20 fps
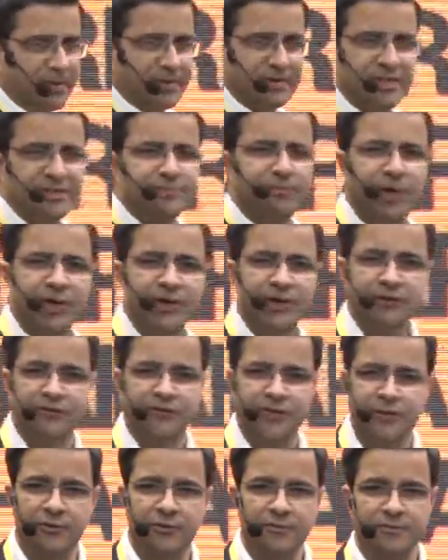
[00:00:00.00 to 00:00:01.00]
business point of
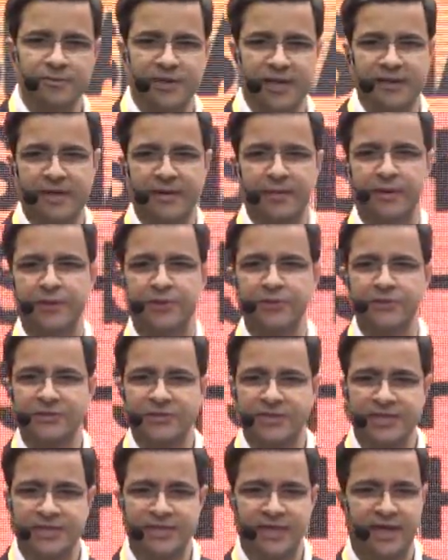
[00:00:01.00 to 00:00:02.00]
view, they were able to
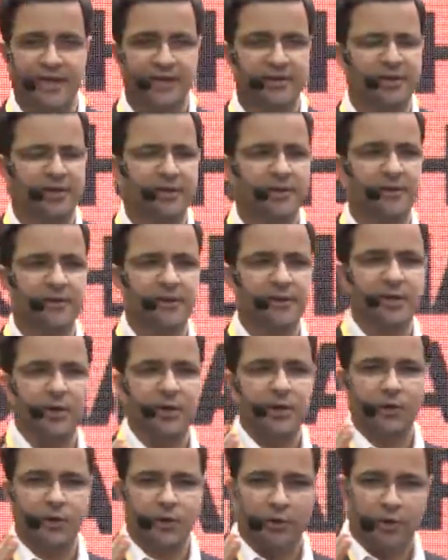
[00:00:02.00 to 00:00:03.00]
see that the
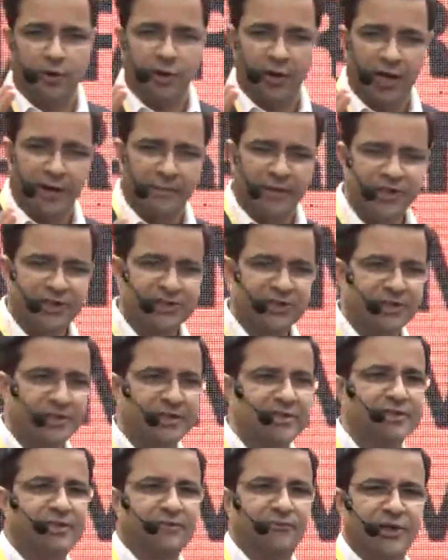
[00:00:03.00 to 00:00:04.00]
collaboration
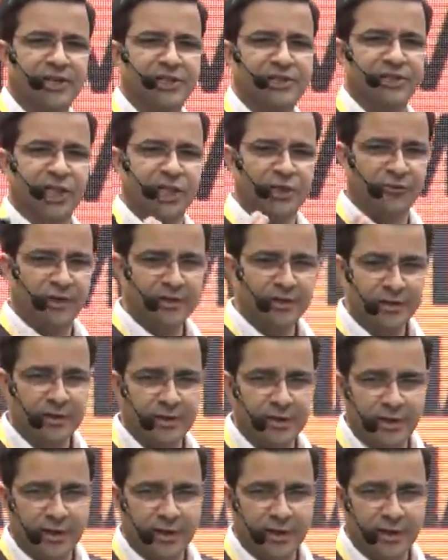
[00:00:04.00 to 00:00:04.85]
is very genuine.